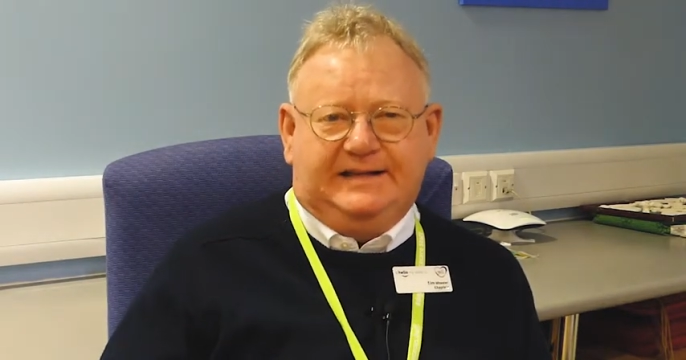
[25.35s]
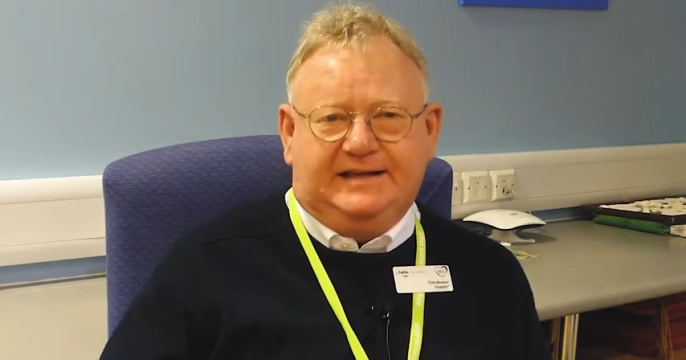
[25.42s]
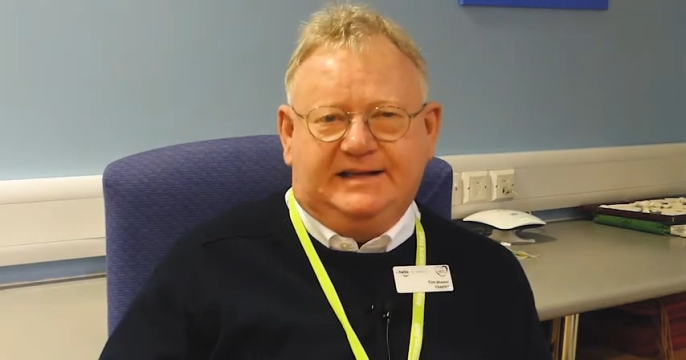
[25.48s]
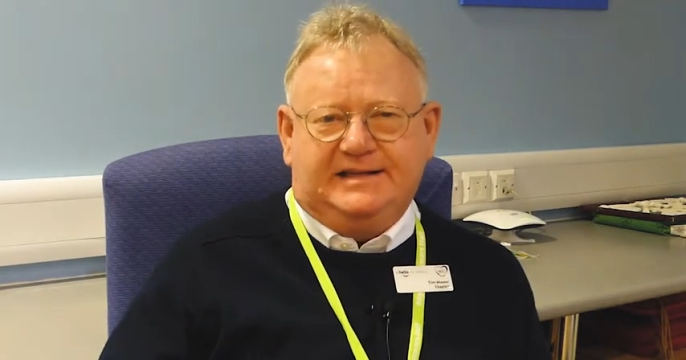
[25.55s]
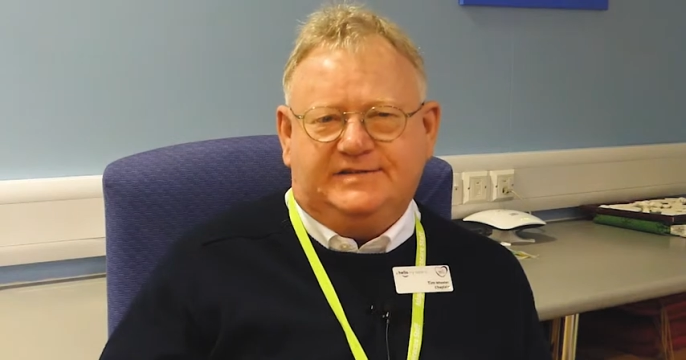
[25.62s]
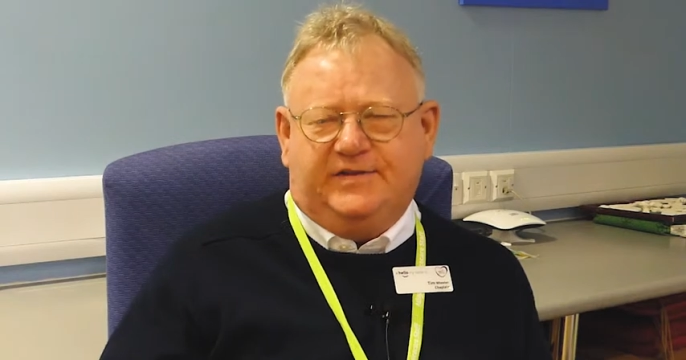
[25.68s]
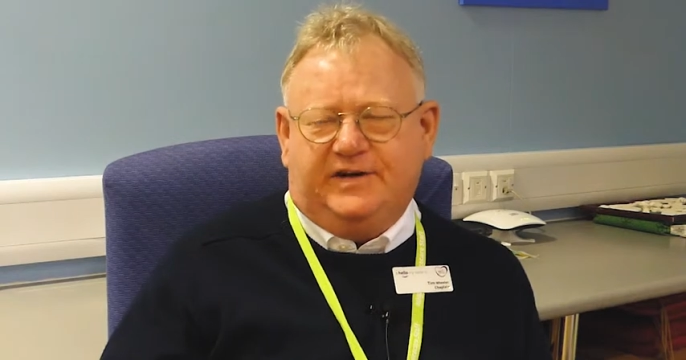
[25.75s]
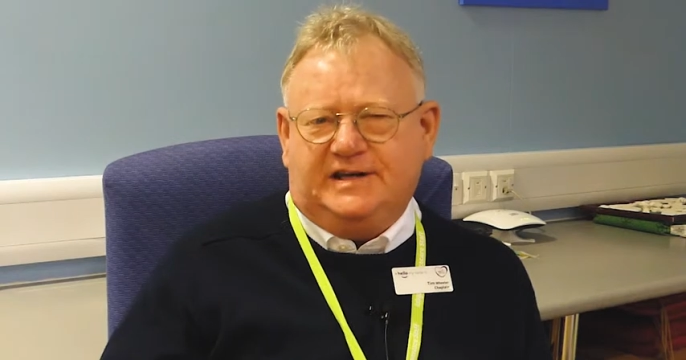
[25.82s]

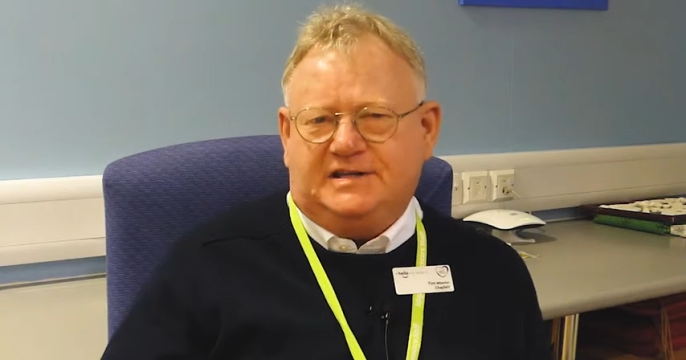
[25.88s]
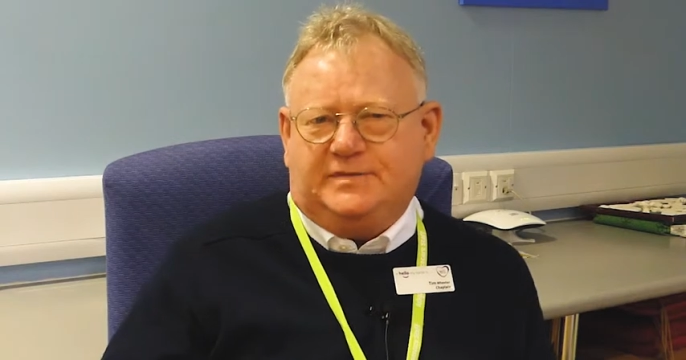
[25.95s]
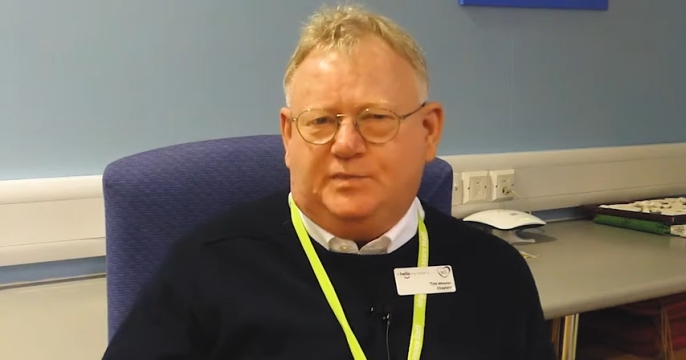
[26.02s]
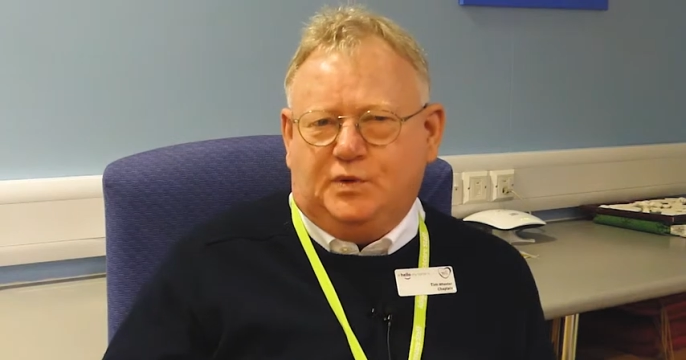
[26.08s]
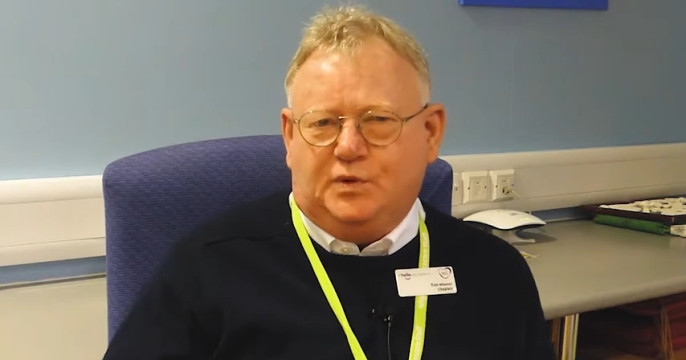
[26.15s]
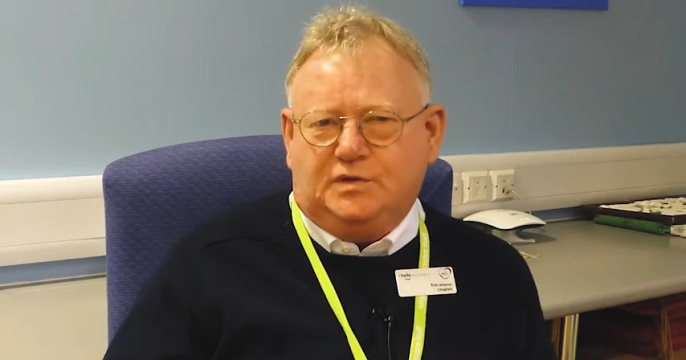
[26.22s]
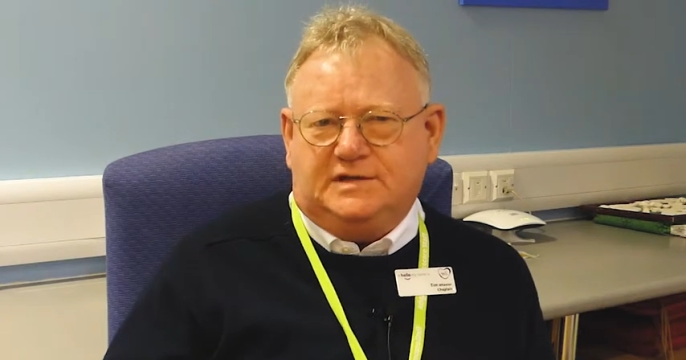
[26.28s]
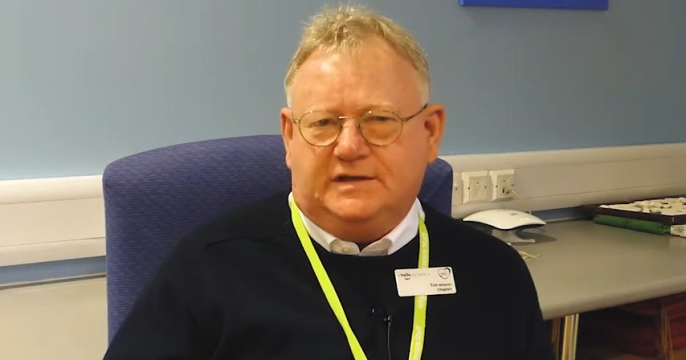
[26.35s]
It's a very
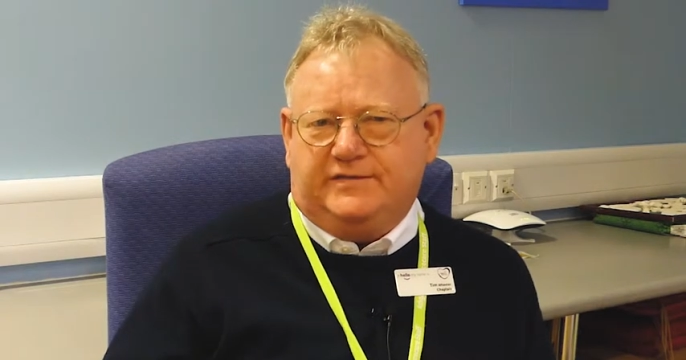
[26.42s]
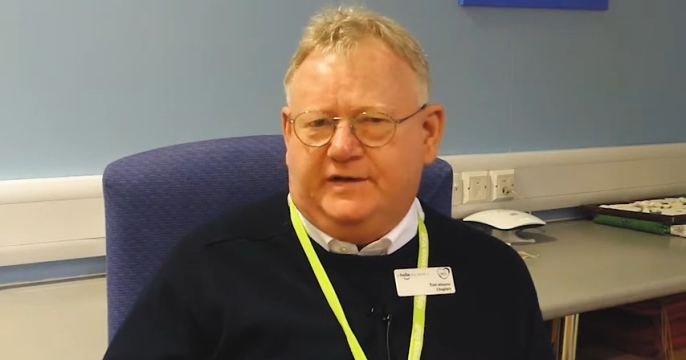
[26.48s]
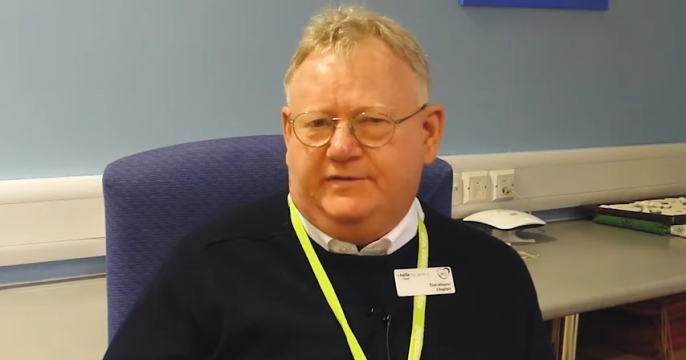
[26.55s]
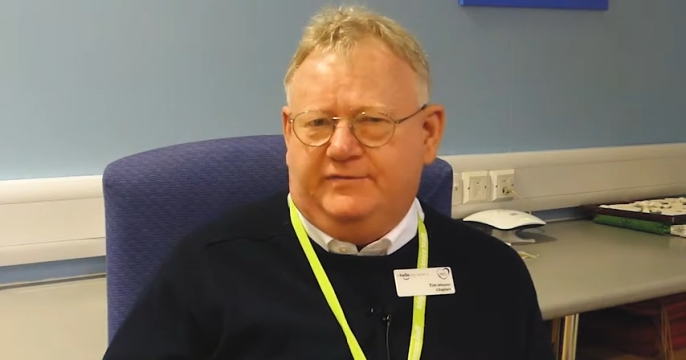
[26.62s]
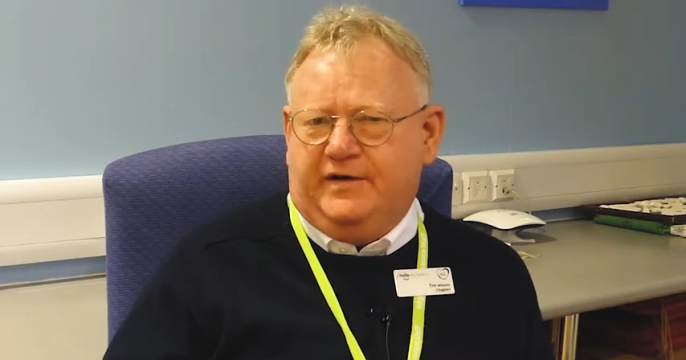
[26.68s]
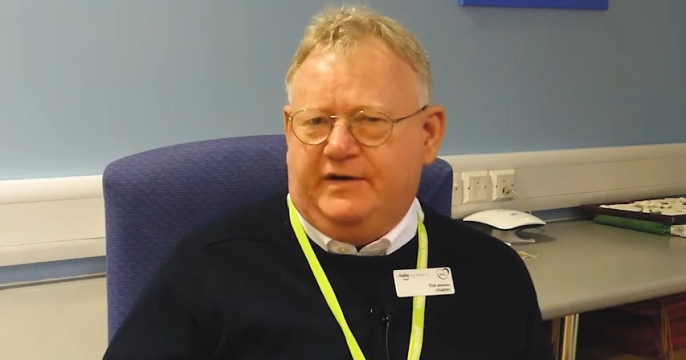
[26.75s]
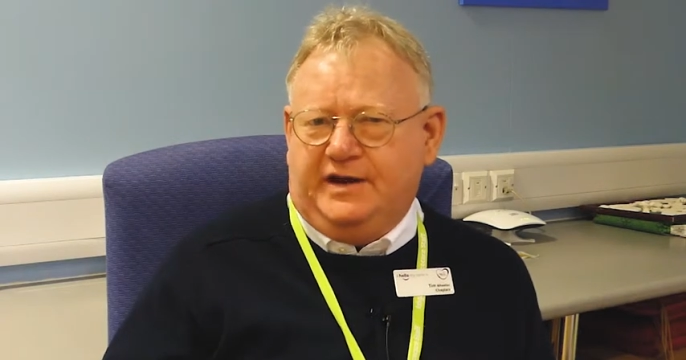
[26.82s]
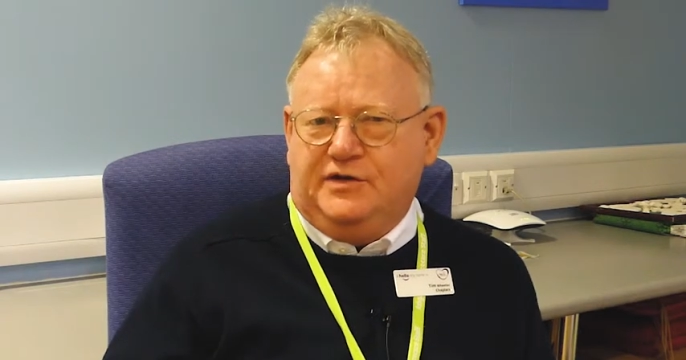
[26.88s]
supportive
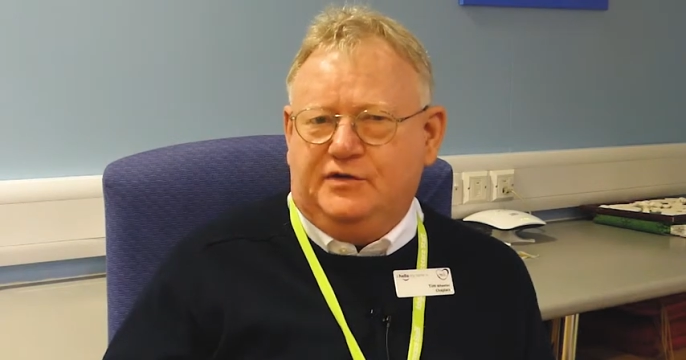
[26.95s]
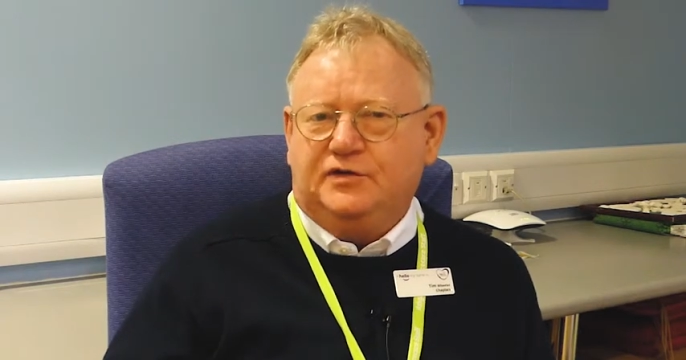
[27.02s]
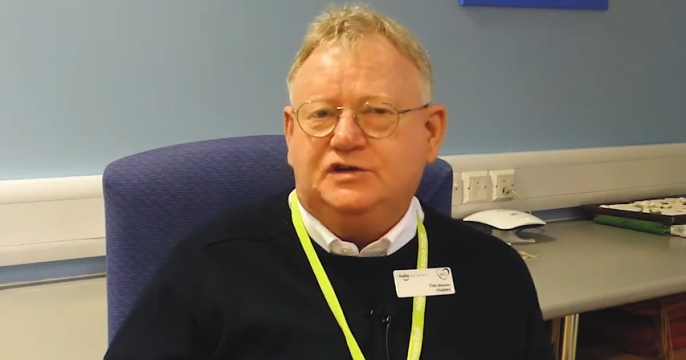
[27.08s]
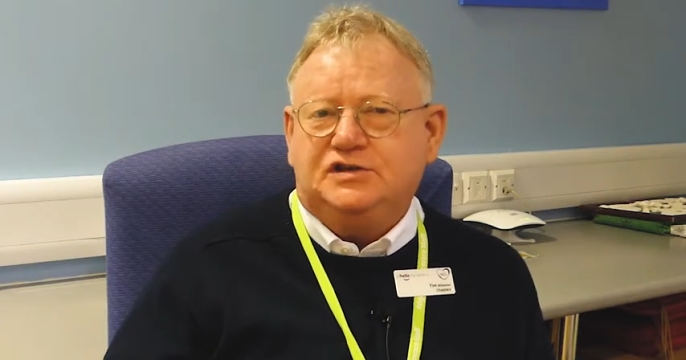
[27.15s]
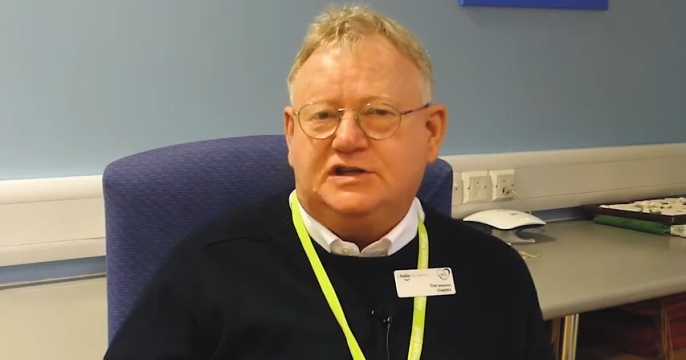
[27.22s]
and very non